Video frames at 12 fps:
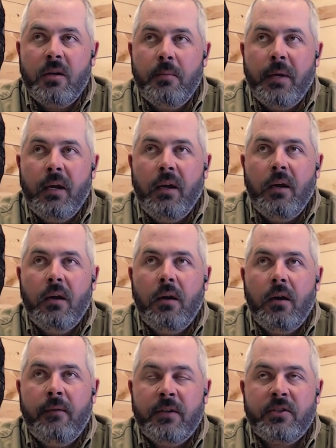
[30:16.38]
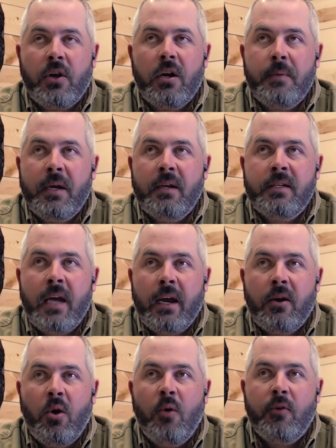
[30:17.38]
going to be, if it's already being
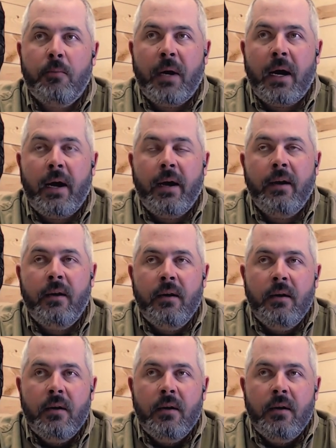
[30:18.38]
taken over by